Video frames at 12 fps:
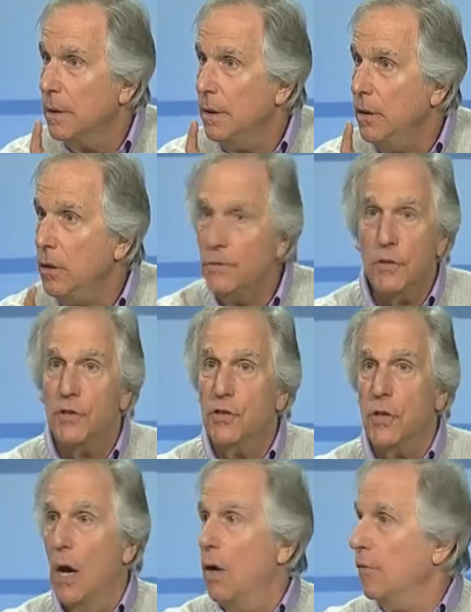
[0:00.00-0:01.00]
You don't have to
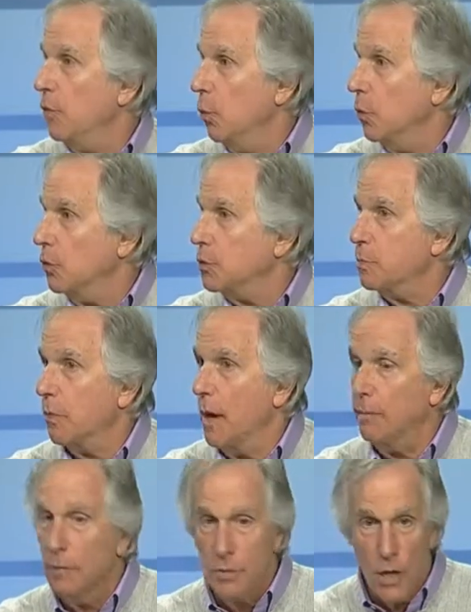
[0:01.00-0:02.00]
solve the world's
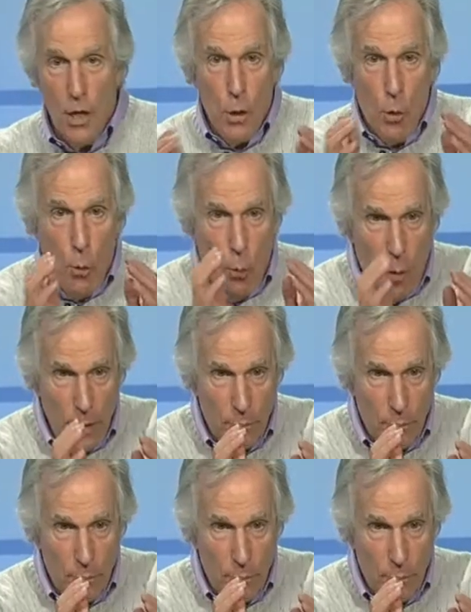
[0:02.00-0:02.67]
problems. One